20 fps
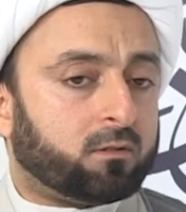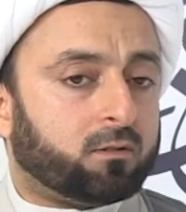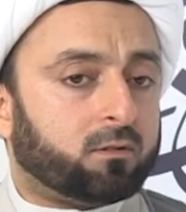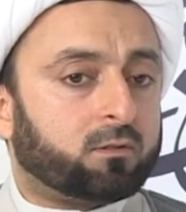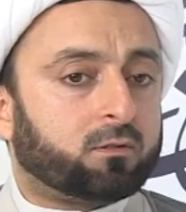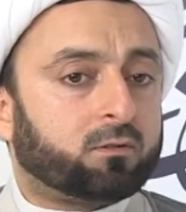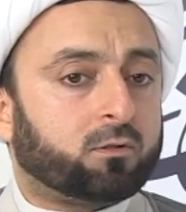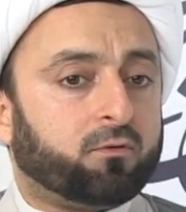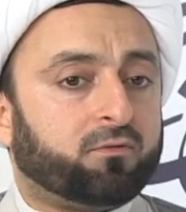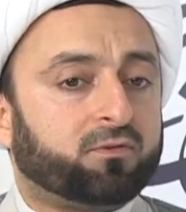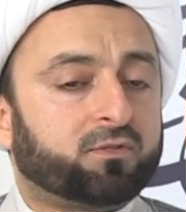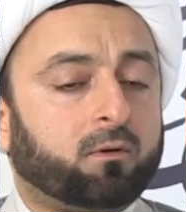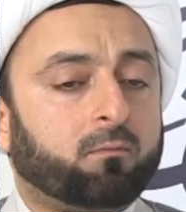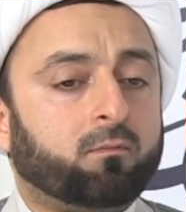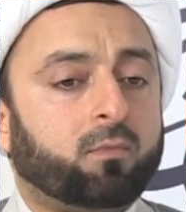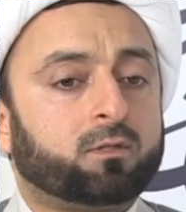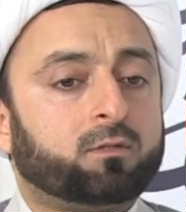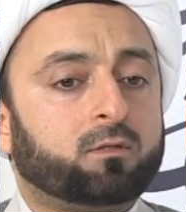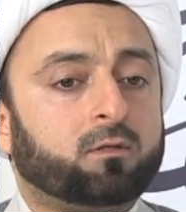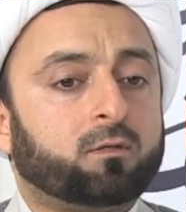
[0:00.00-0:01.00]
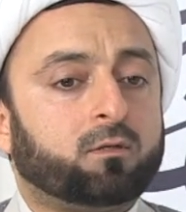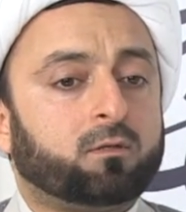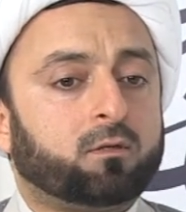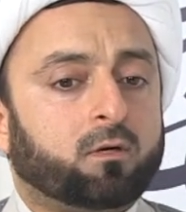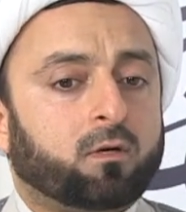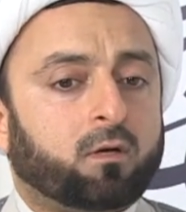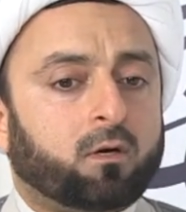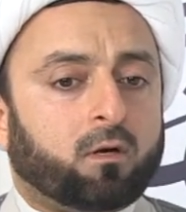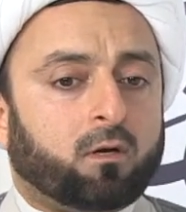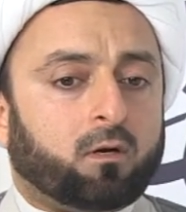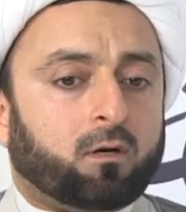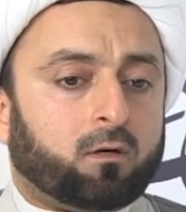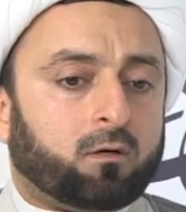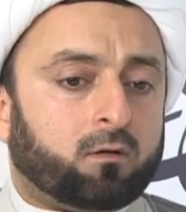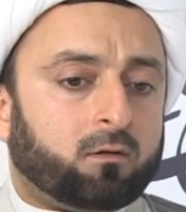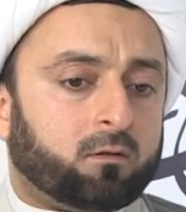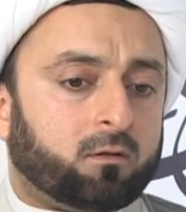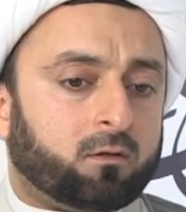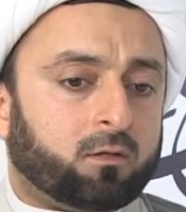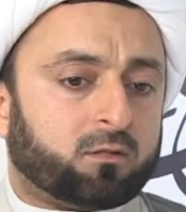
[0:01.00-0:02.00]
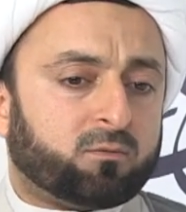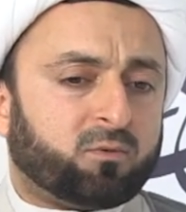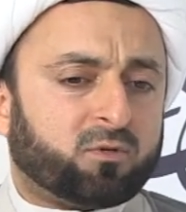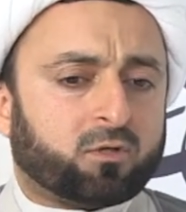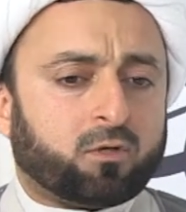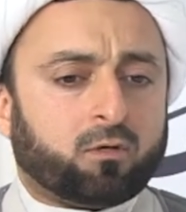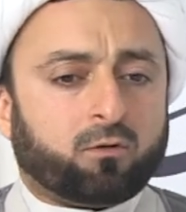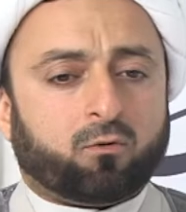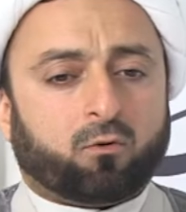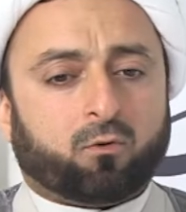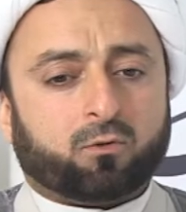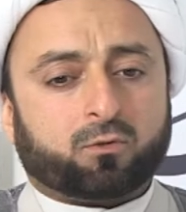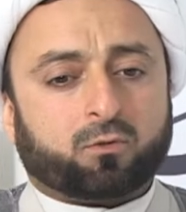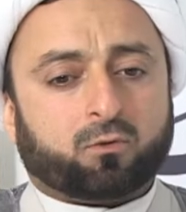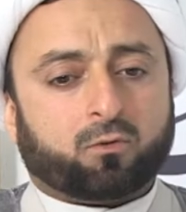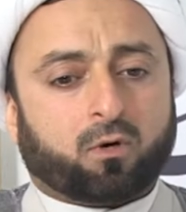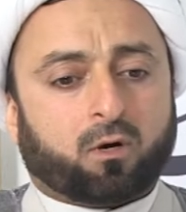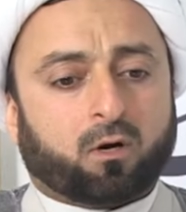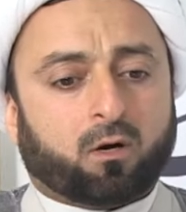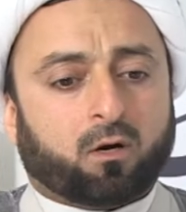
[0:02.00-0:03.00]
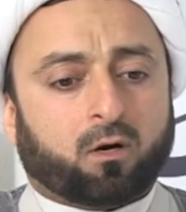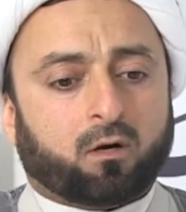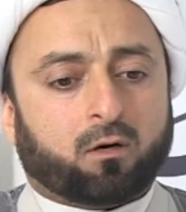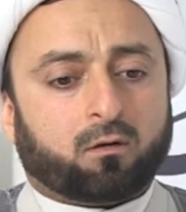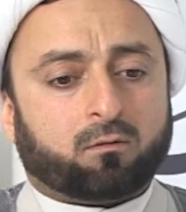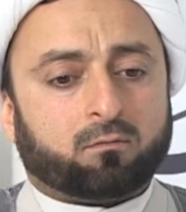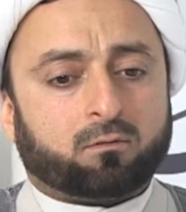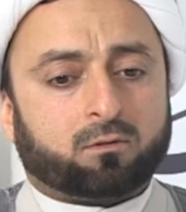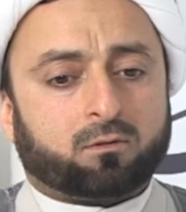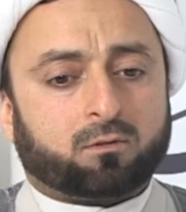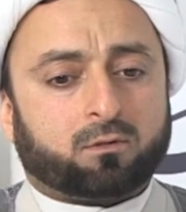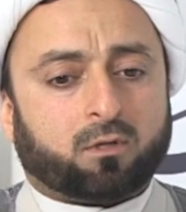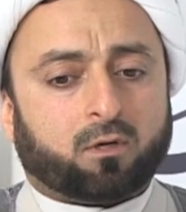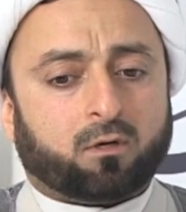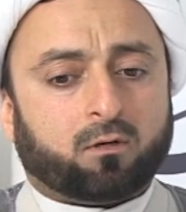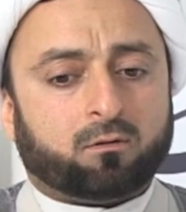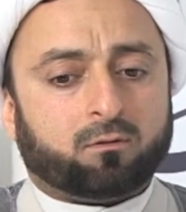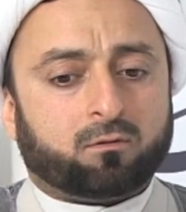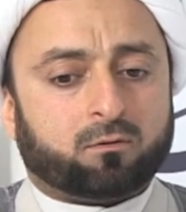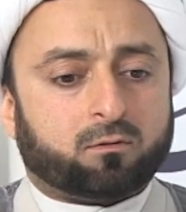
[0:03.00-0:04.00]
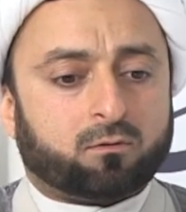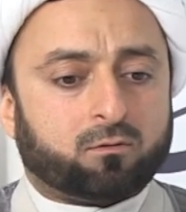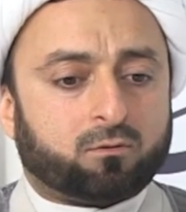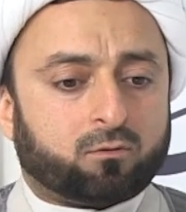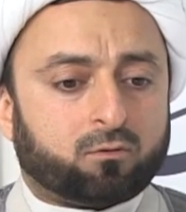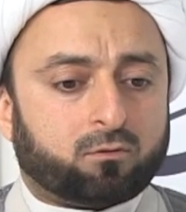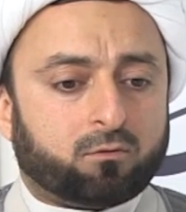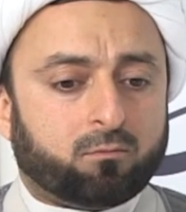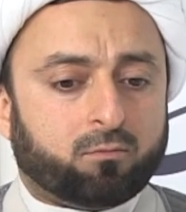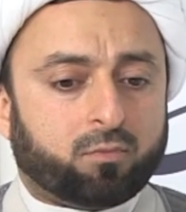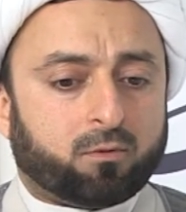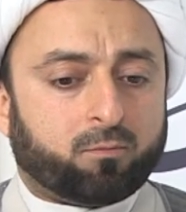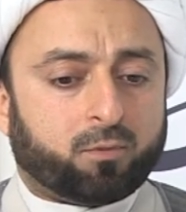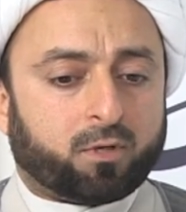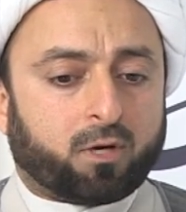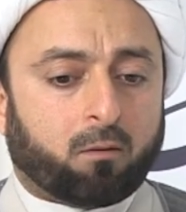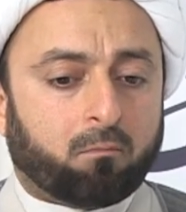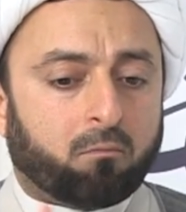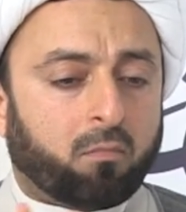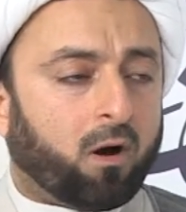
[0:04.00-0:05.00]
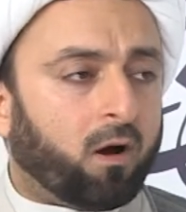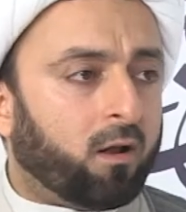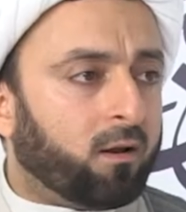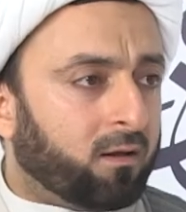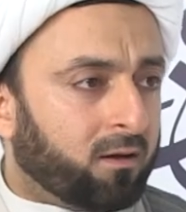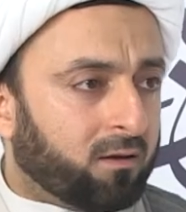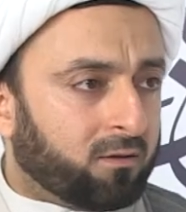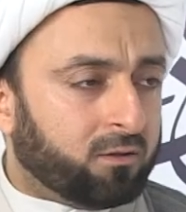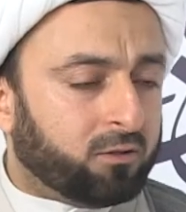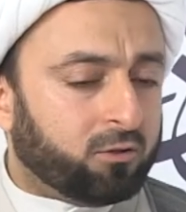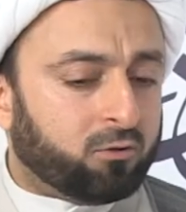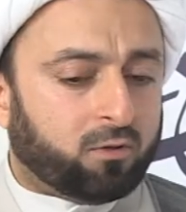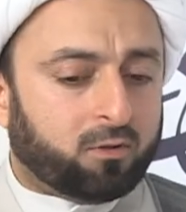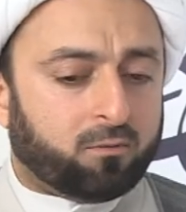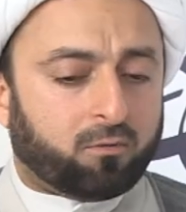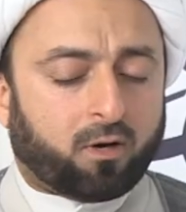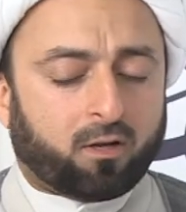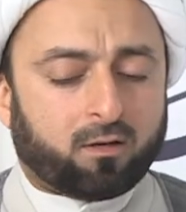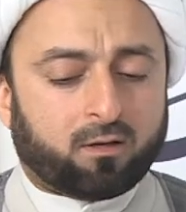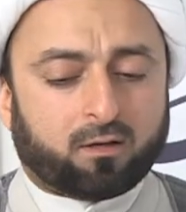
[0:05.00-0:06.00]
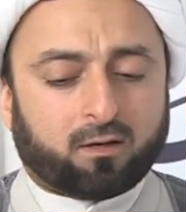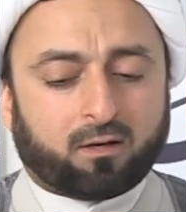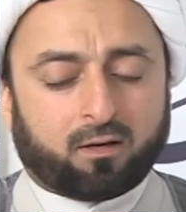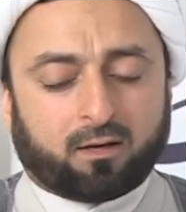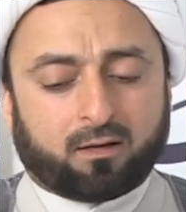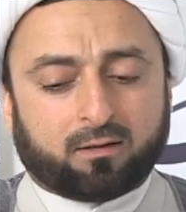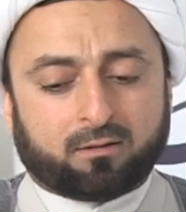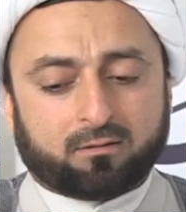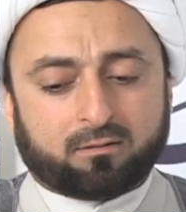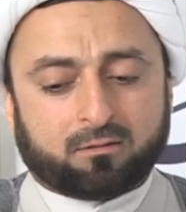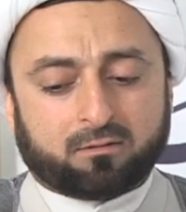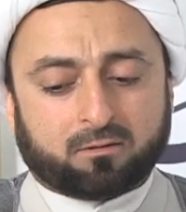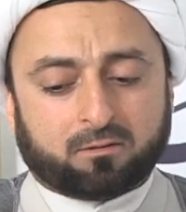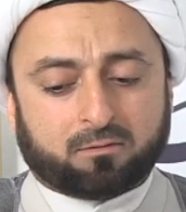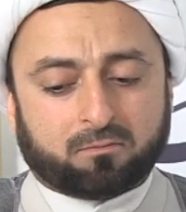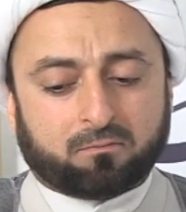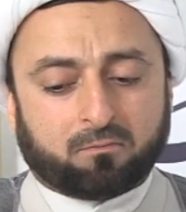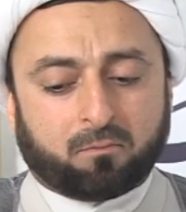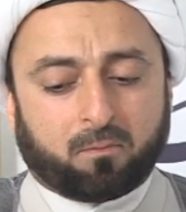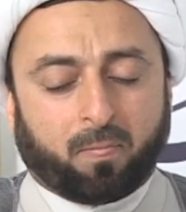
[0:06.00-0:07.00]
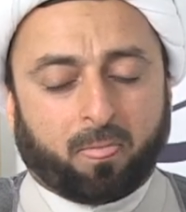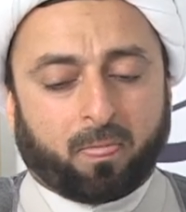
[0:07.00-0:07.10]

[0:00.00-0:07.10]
So if somebody, especially those who are turned to become baligh, newly baligh, and um,